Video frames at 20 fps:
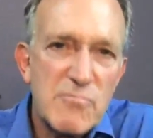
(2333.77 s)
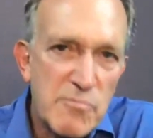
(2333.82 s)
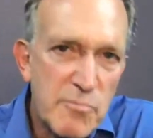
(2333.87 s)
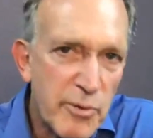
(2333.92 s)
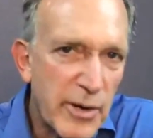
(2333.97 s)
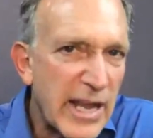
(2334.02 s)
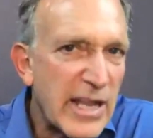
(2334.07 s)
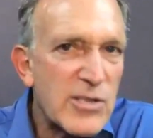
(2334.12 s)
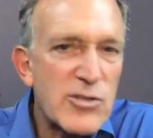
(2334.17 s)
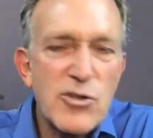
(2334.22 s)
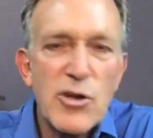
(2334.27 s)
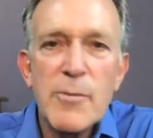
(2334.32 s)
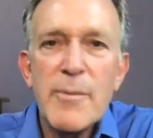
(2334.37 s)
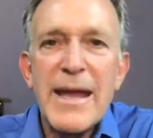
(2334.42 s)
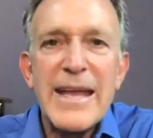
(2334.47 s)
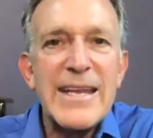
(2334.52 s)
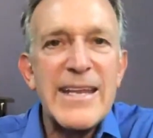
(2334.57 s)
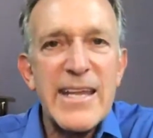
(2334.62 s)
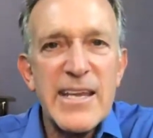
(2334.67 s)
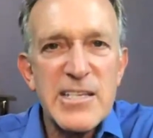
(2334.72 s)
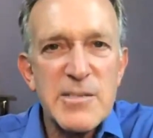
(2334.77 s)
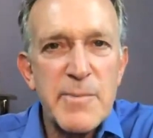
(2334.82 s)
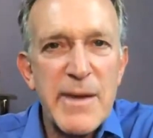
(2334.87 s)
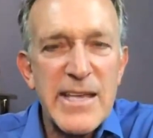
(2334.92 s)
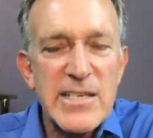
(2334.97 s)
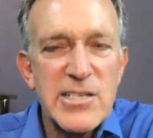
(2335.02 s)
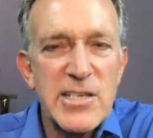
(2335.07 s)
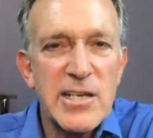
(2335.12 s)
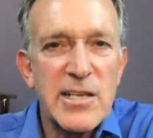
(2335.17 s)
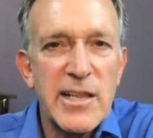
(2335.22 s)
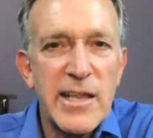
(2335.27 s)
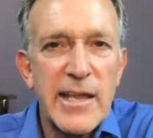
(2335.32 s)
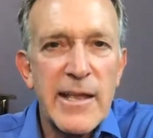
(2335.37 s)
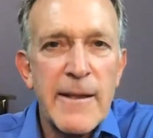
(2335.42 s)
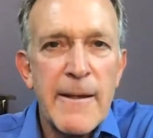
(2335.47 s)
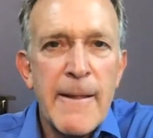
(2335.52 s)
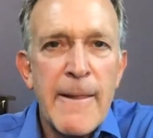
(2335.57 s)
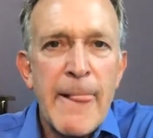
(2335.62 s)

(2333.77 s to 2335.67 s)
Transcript: brainstorm ideas, basically.